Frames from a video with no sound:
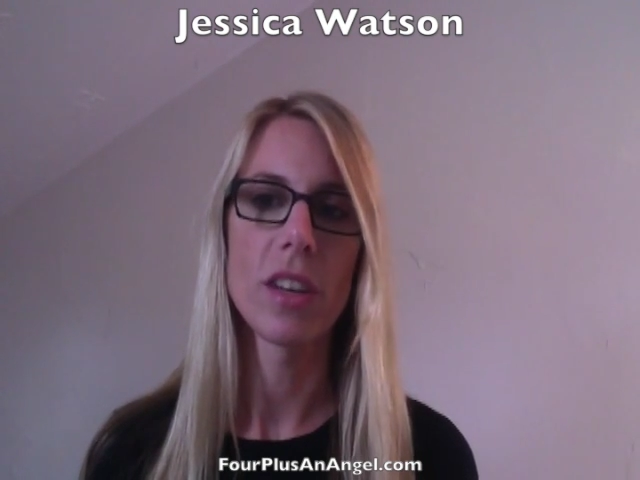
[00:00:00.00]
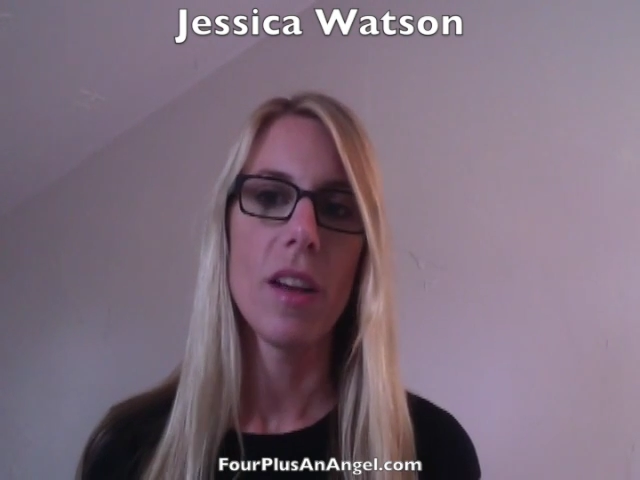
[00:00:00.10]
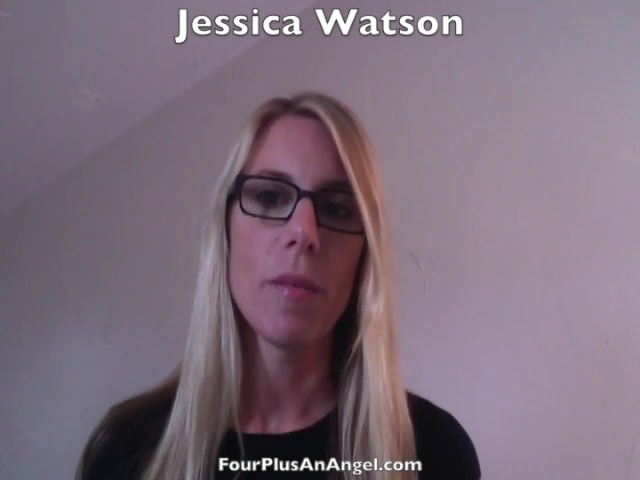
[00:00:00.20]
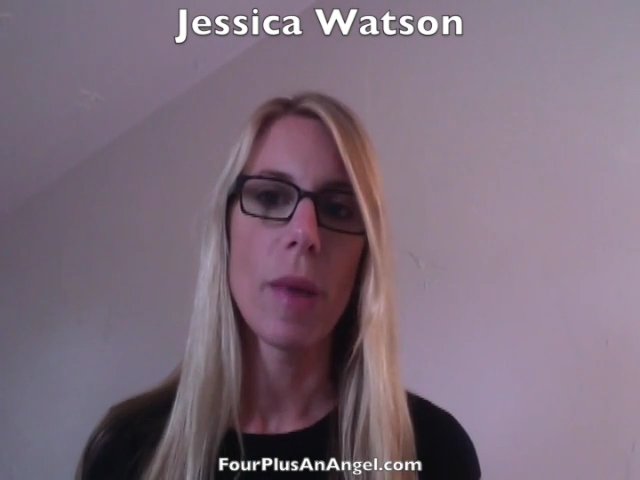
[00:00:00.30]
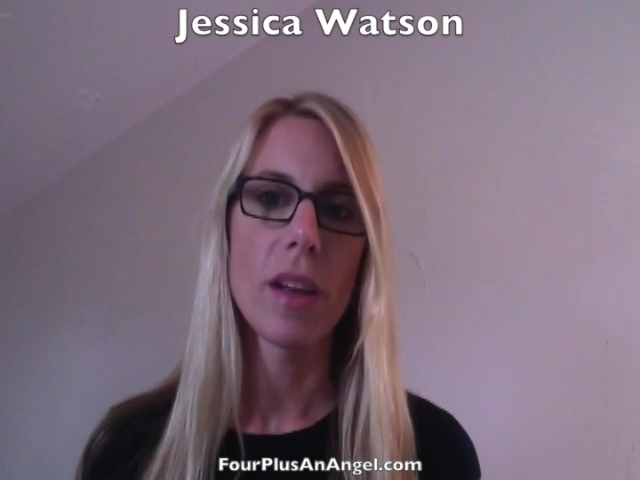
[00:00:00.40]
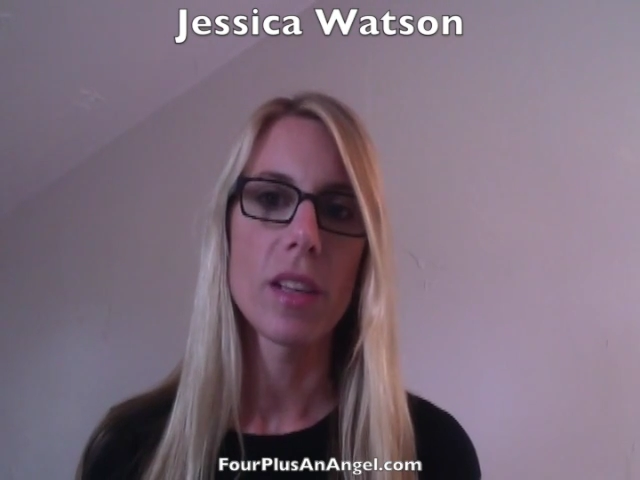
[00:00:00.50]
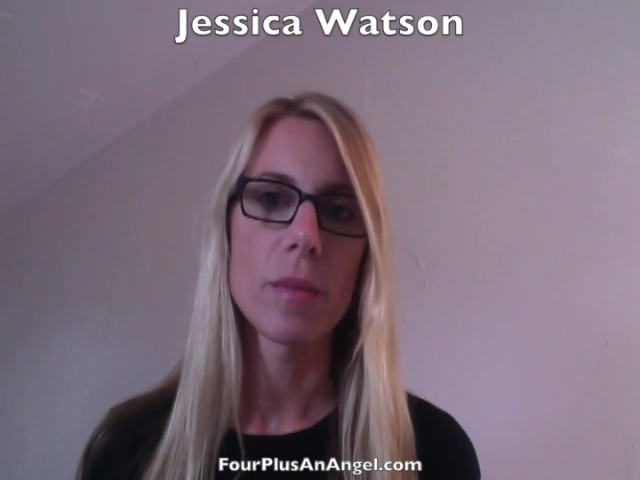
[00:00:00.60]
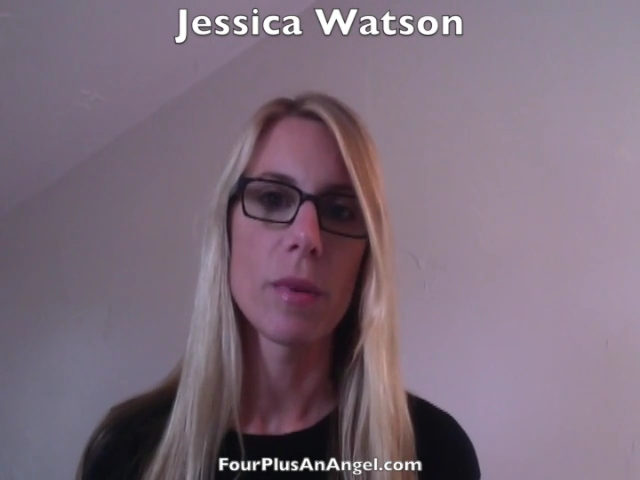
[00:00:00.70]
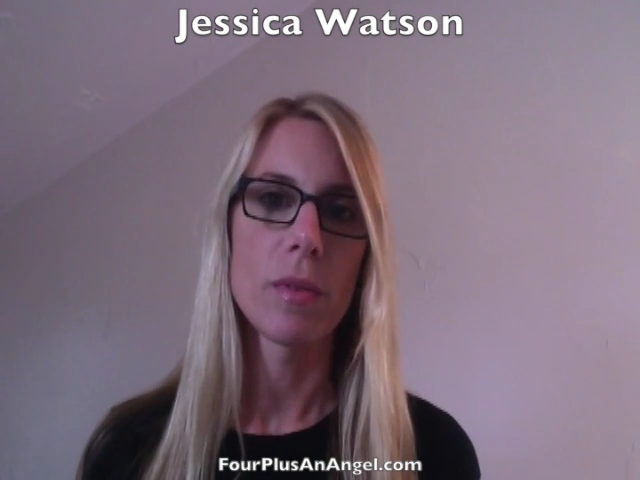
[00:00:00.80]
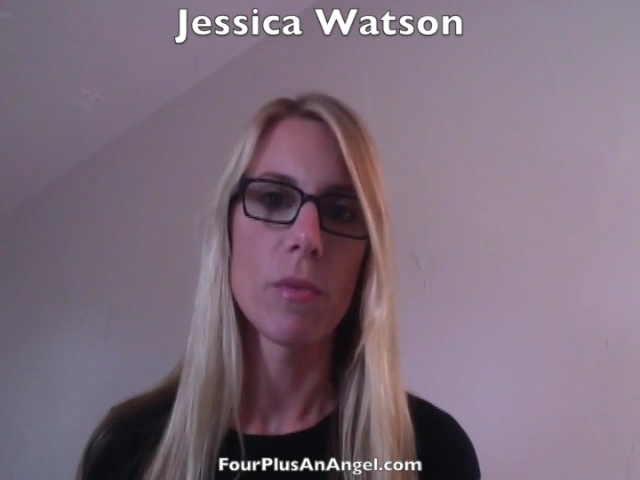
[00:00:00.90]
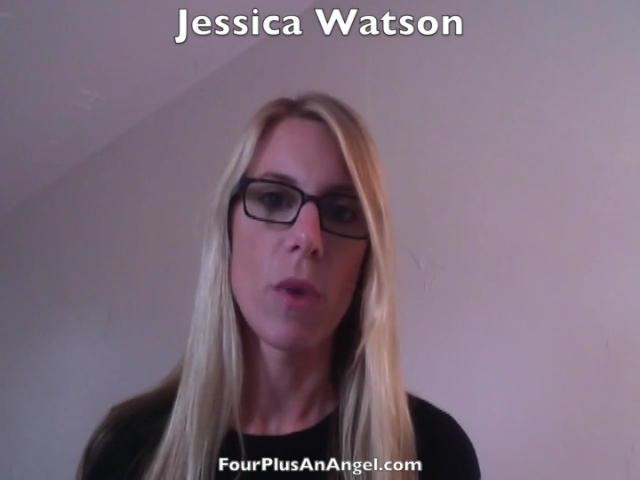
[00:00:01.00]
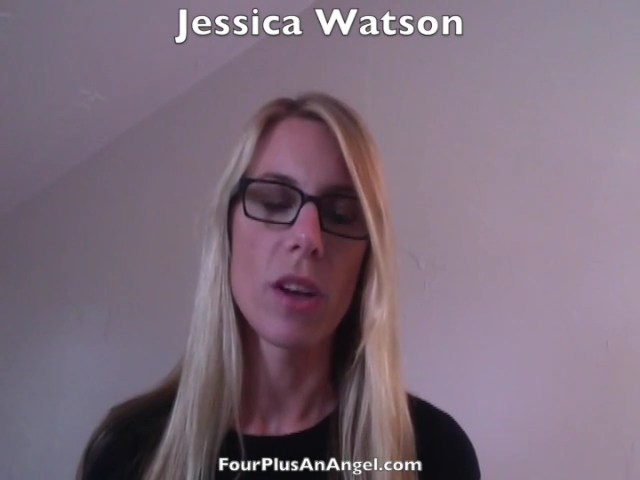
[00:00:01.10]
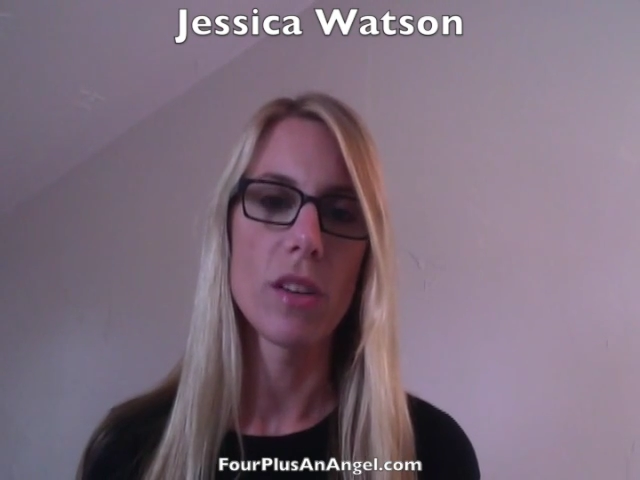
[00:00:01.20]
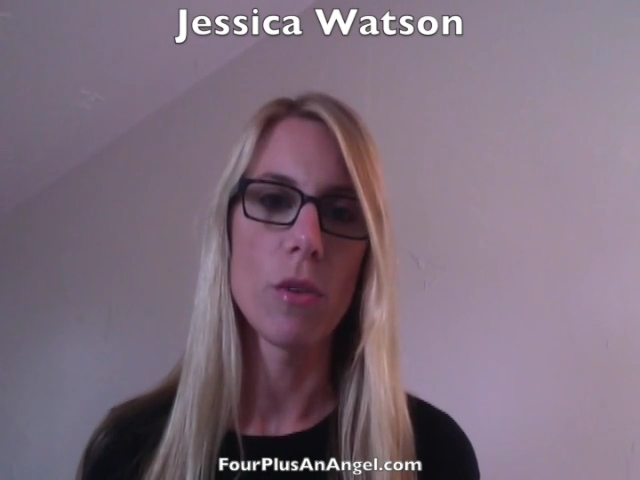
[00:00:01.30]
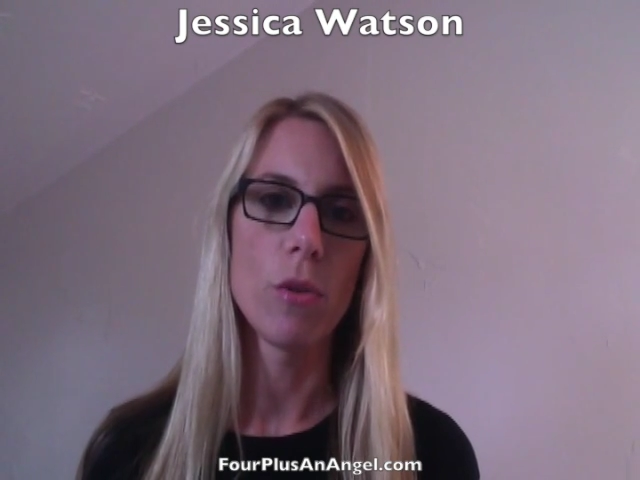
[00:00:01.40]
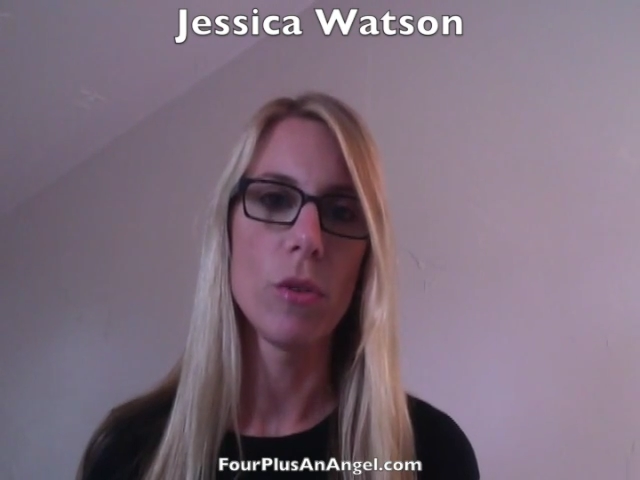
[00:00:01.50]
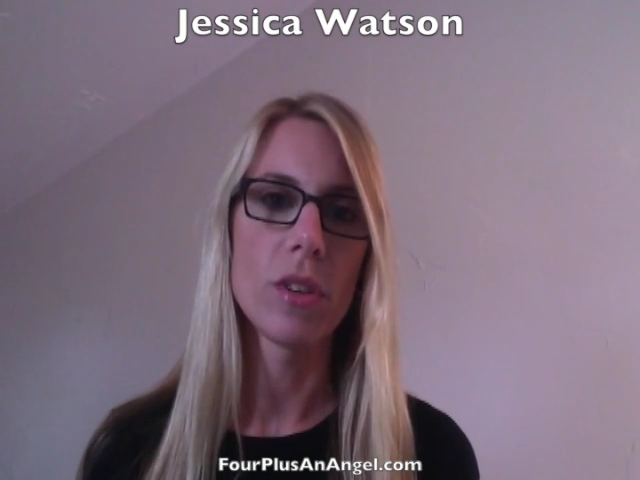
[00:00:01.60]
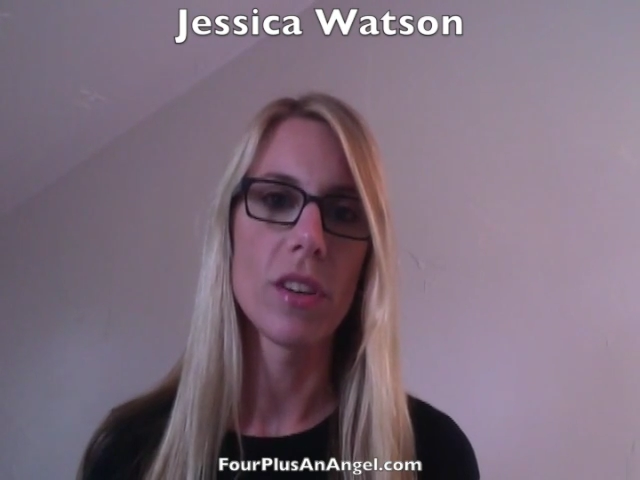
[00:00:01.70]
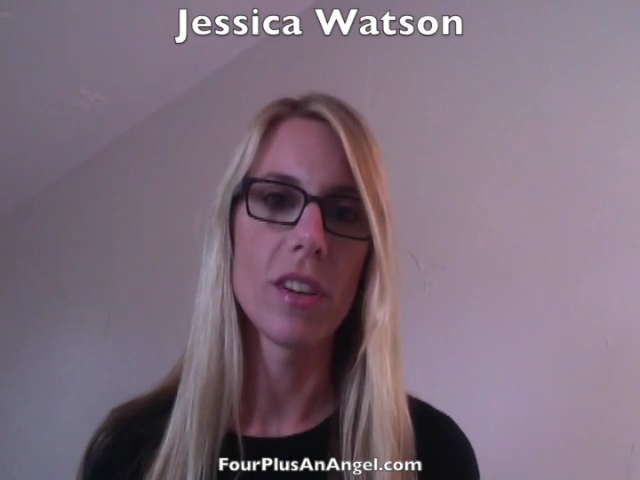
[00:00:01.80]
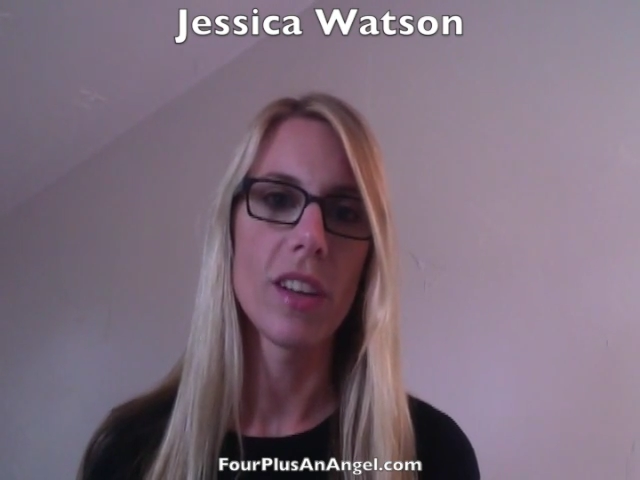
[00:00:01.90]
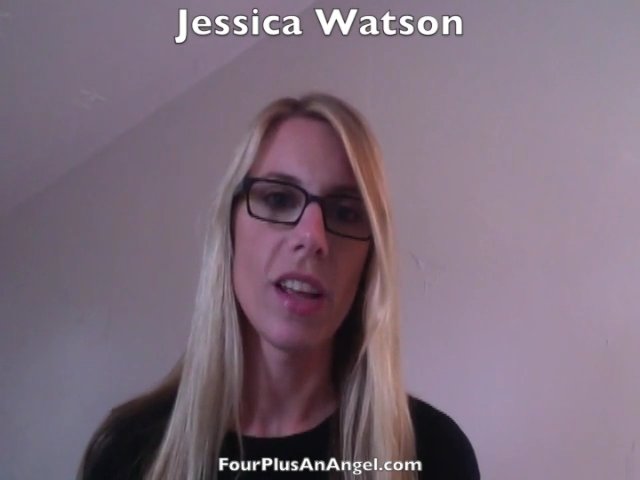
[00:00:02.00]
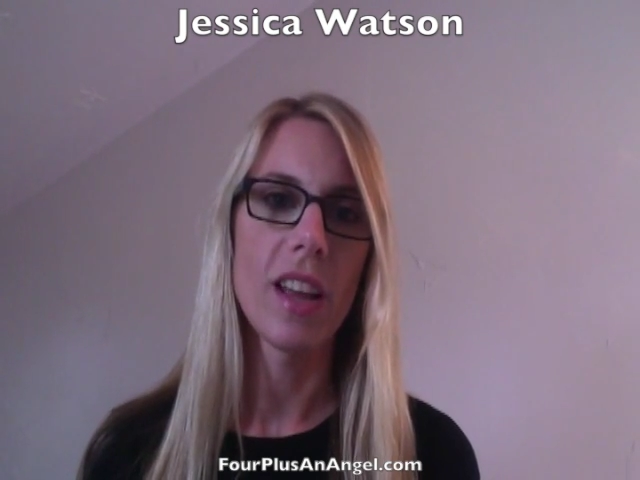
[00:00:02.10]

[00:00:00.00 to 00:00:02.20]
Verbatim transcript: and my husband wanted to hold her,